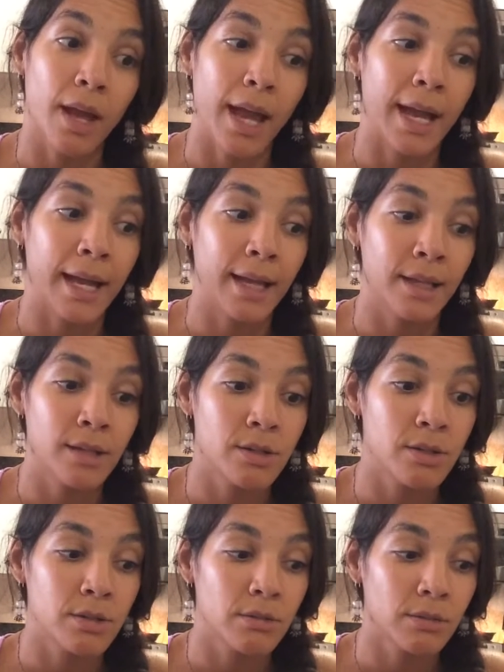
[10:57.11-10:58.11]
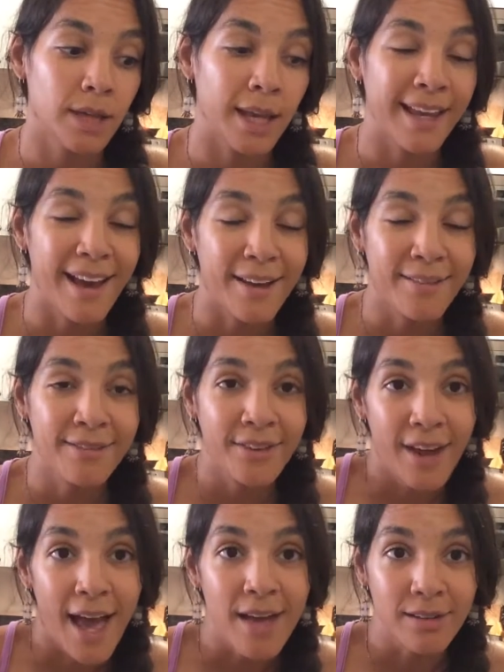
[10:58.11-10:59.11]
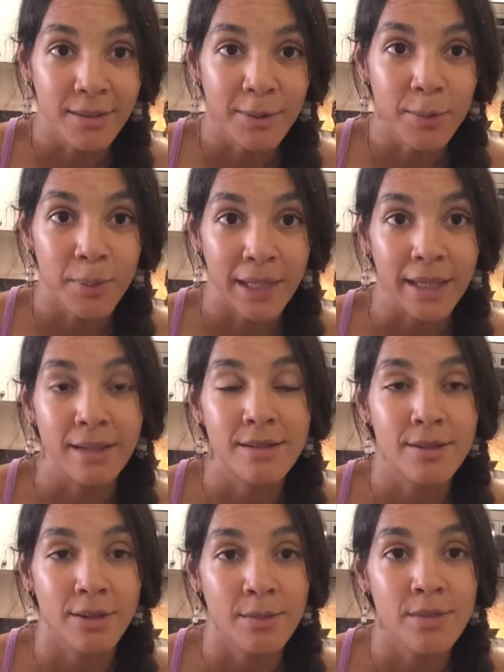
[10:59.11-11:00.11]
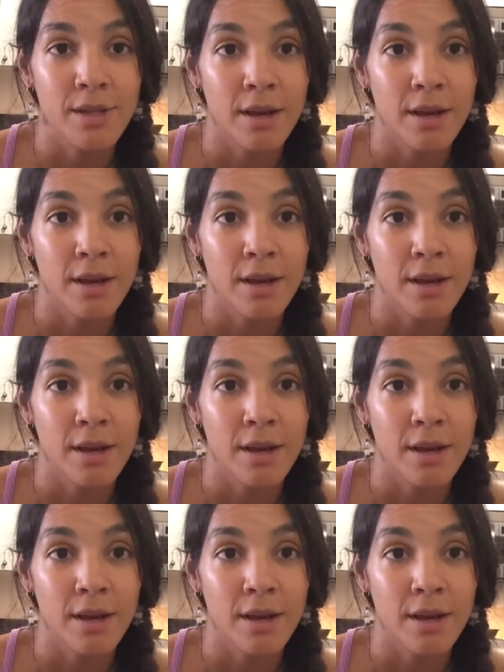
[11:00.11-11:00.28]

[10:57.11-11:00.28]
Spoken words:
and getting out of your head a little bit in terms